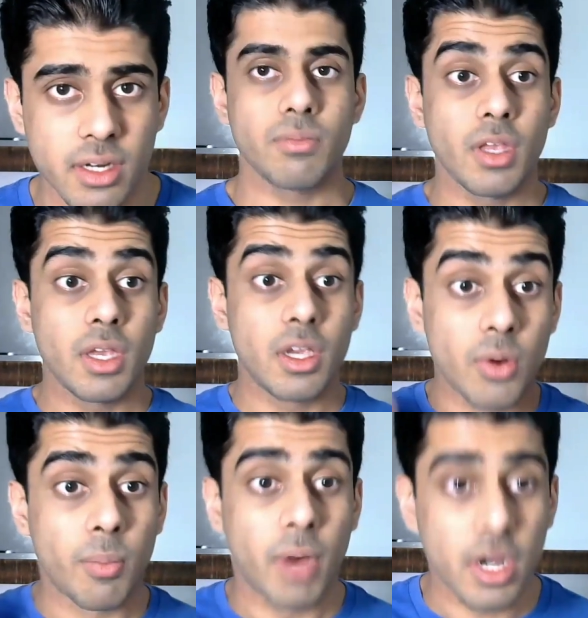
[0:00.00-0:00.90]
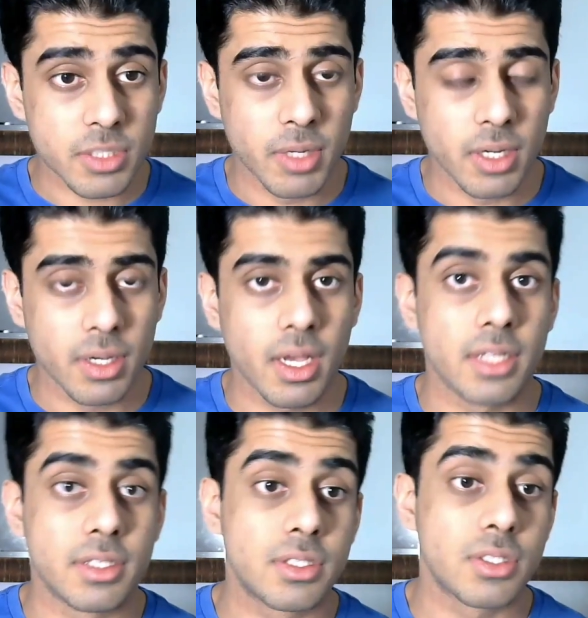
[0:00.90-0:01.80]
Hiro Mashima had
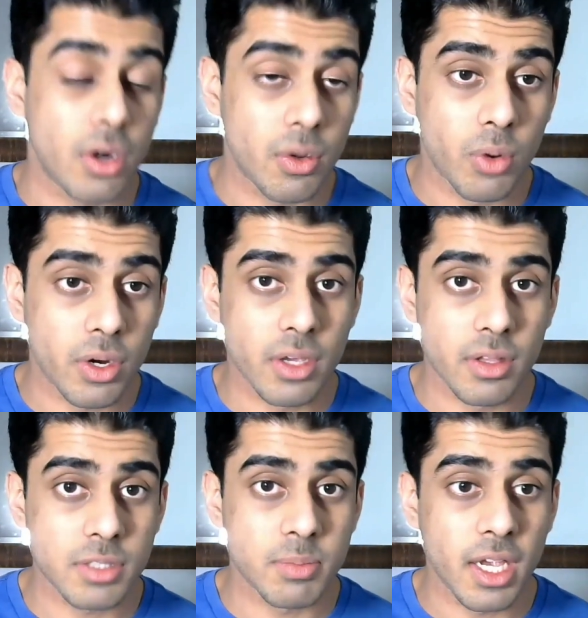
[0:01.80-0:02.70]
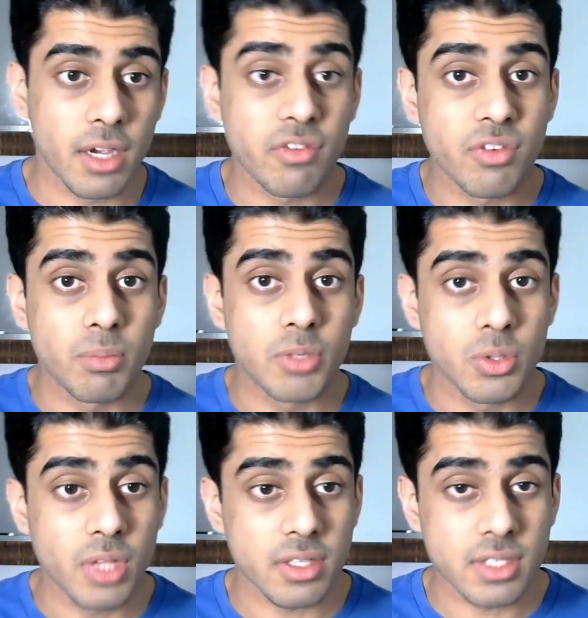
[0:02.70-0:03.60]
started working on this manga from
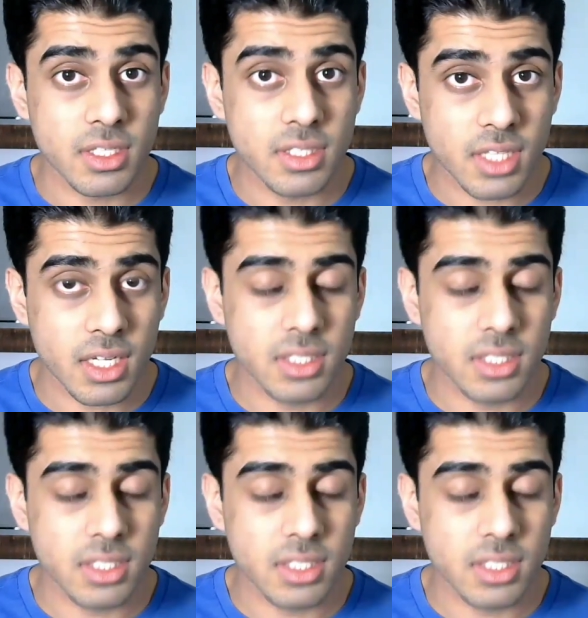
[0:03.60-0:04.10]
2006